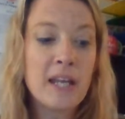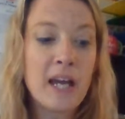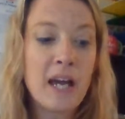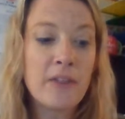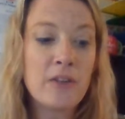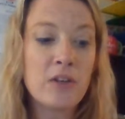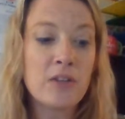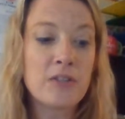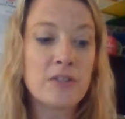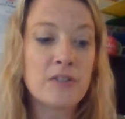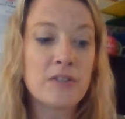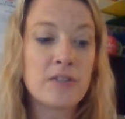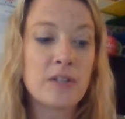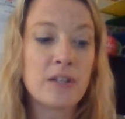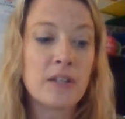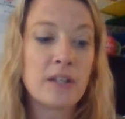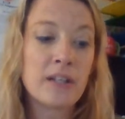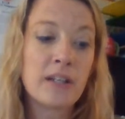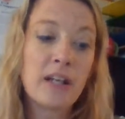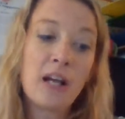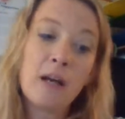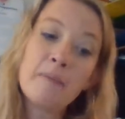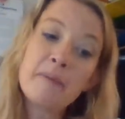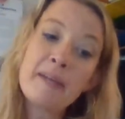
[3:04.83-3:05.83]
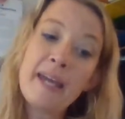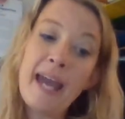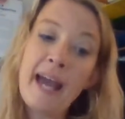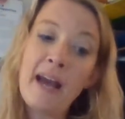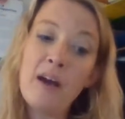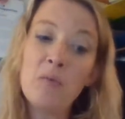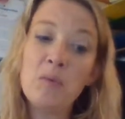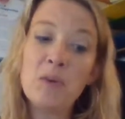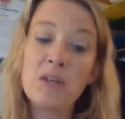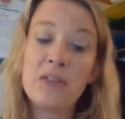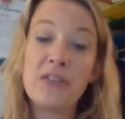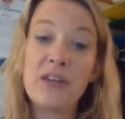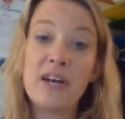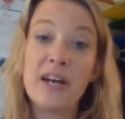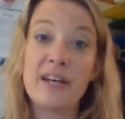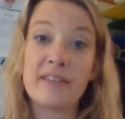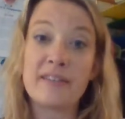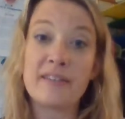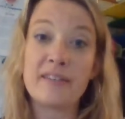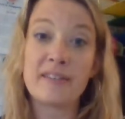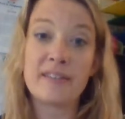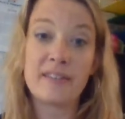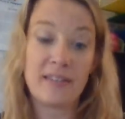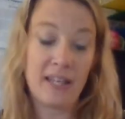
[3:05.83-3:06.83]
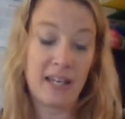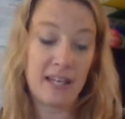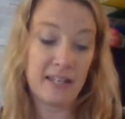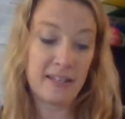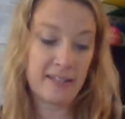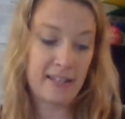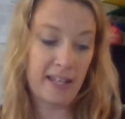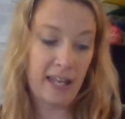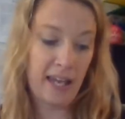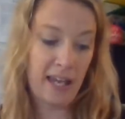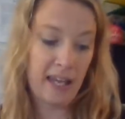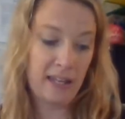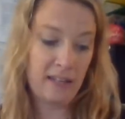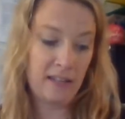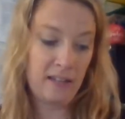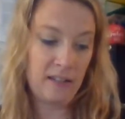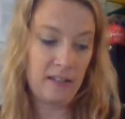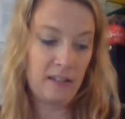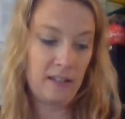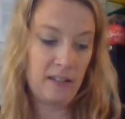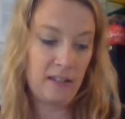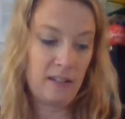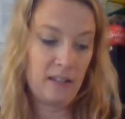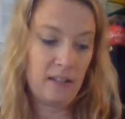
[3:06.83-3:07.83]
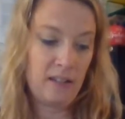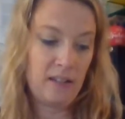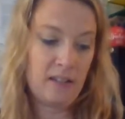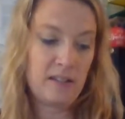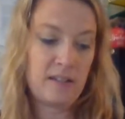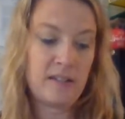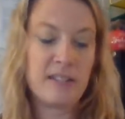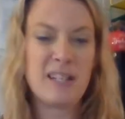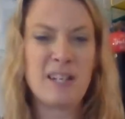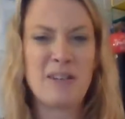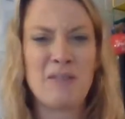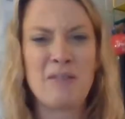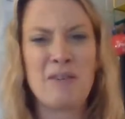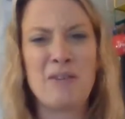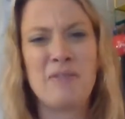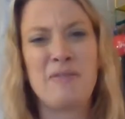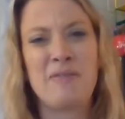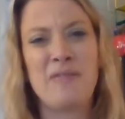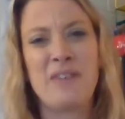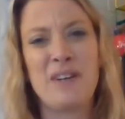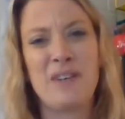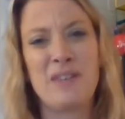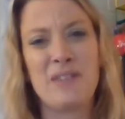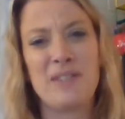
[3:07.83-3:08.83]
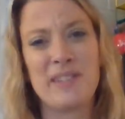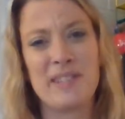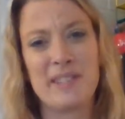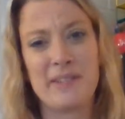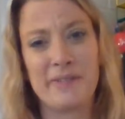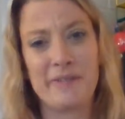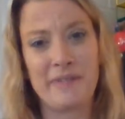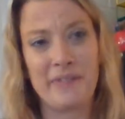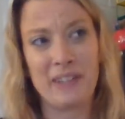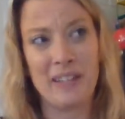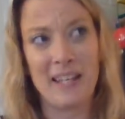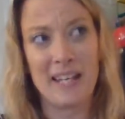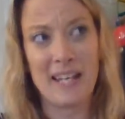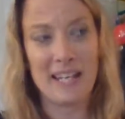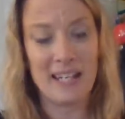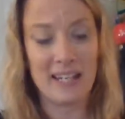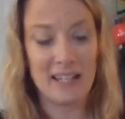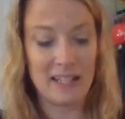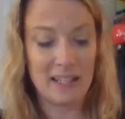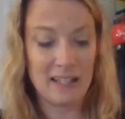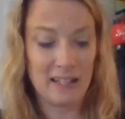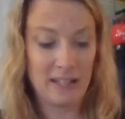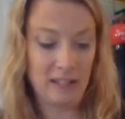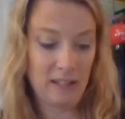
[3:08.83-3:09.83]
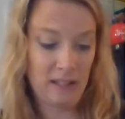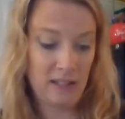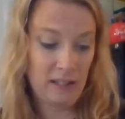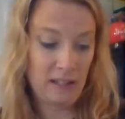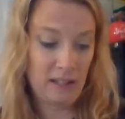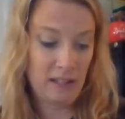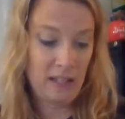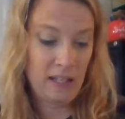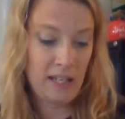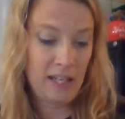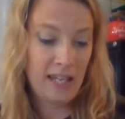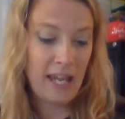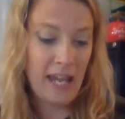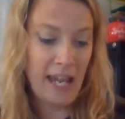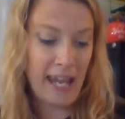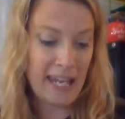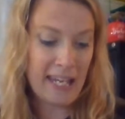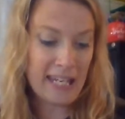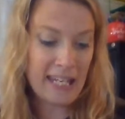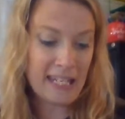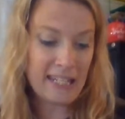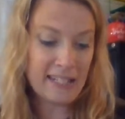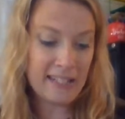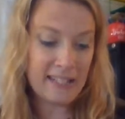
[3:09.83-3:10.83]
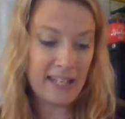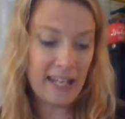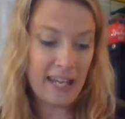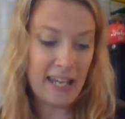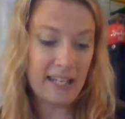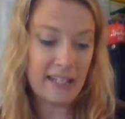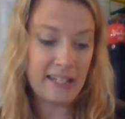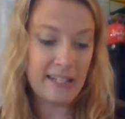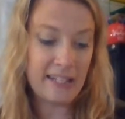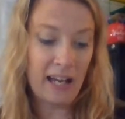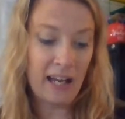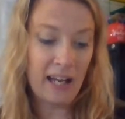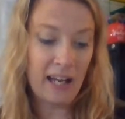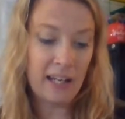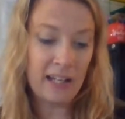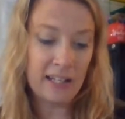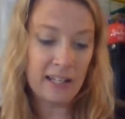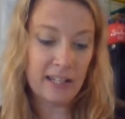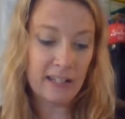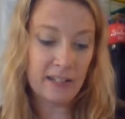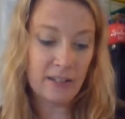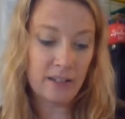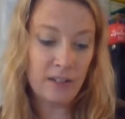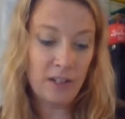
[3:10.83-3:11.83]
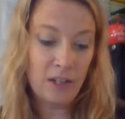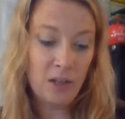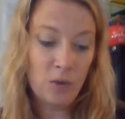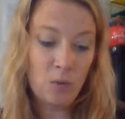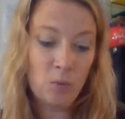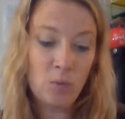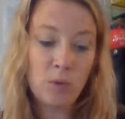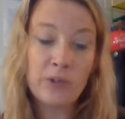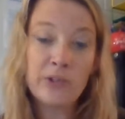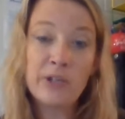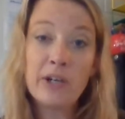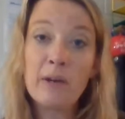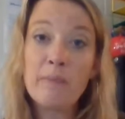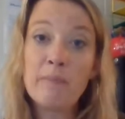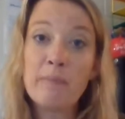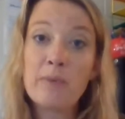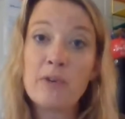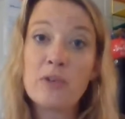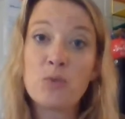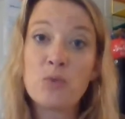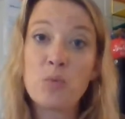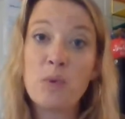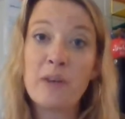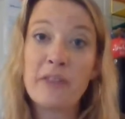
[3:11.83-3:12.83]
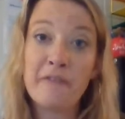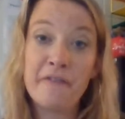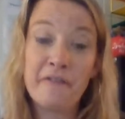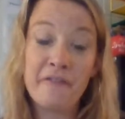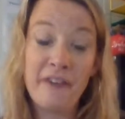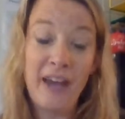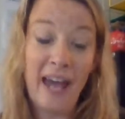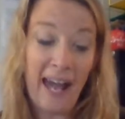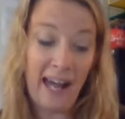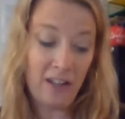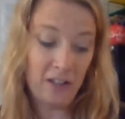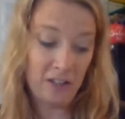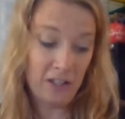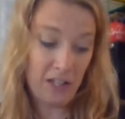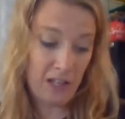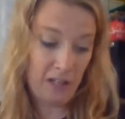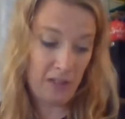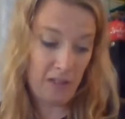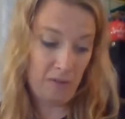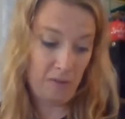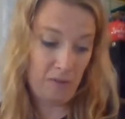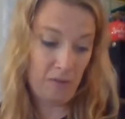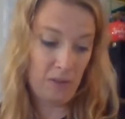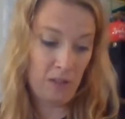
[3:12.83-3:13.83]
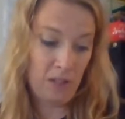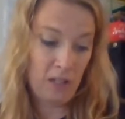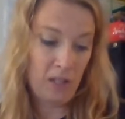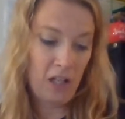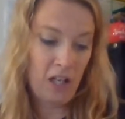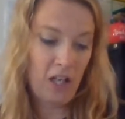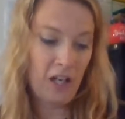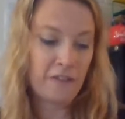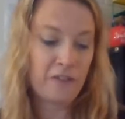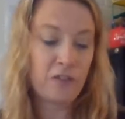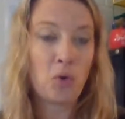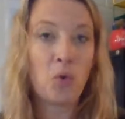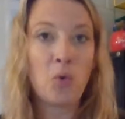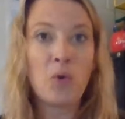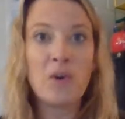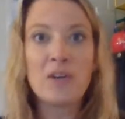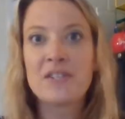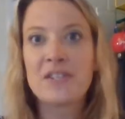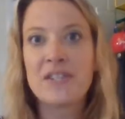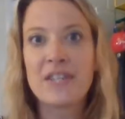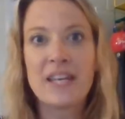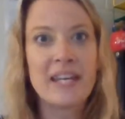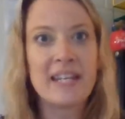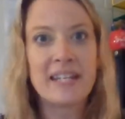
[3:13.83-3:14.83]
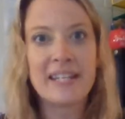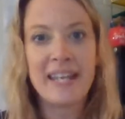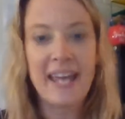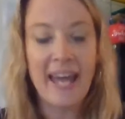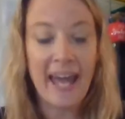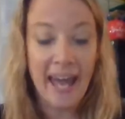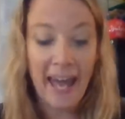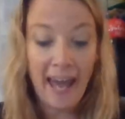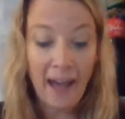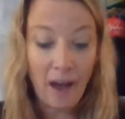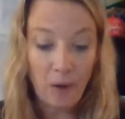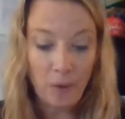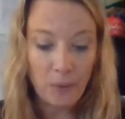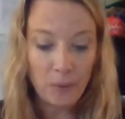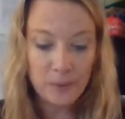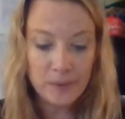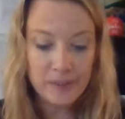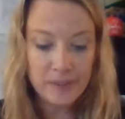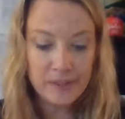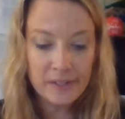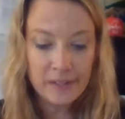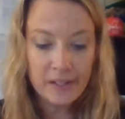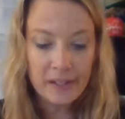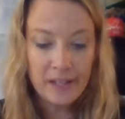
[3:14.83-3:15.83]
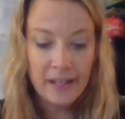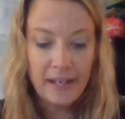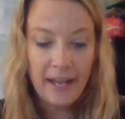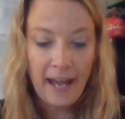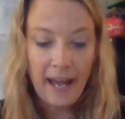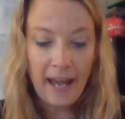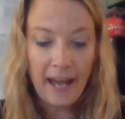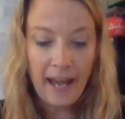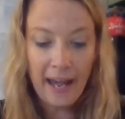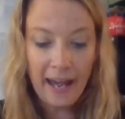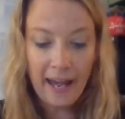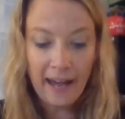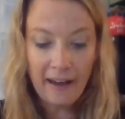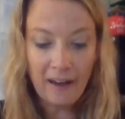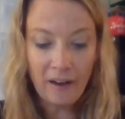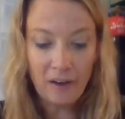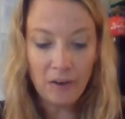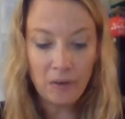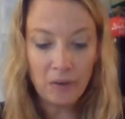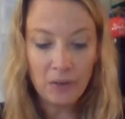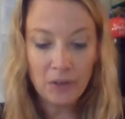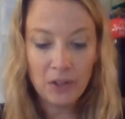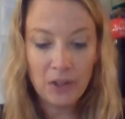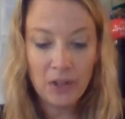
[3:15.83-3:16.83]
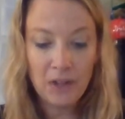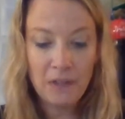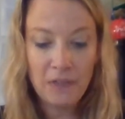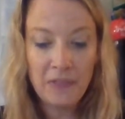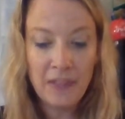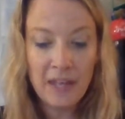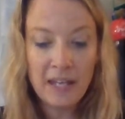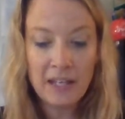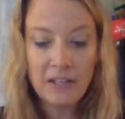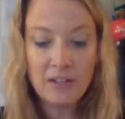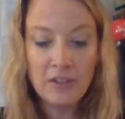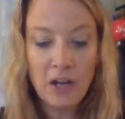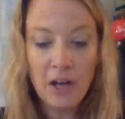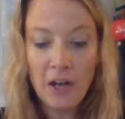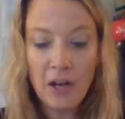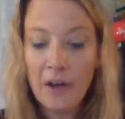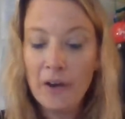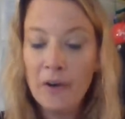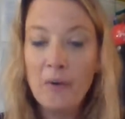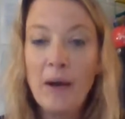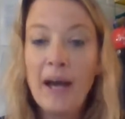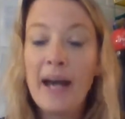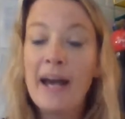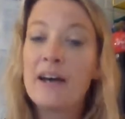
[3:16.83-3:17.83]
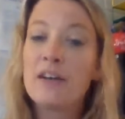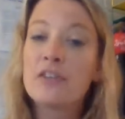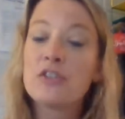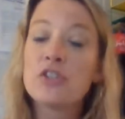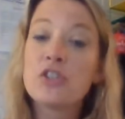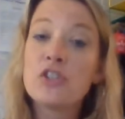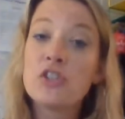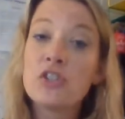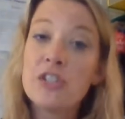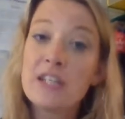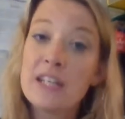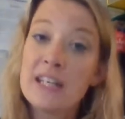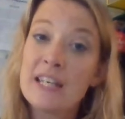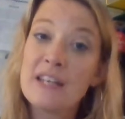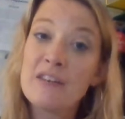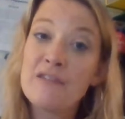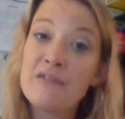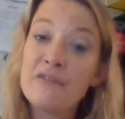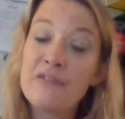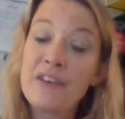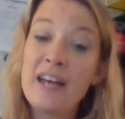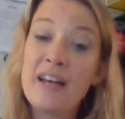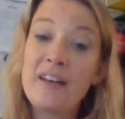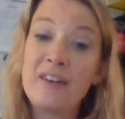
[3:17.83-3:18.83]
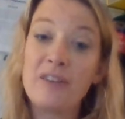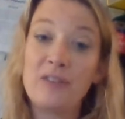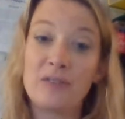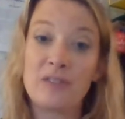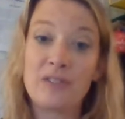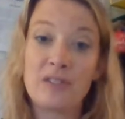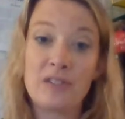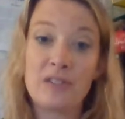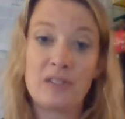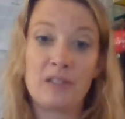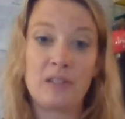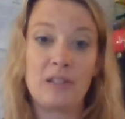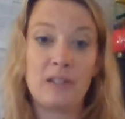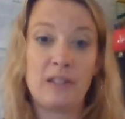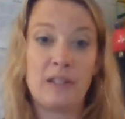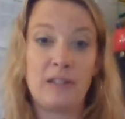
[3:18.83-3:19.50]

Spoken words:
the others. Come count with us, they said. Zero felt deflated. 8 and 9 were numbers with value. Of course they'd count. How could they know how she felt?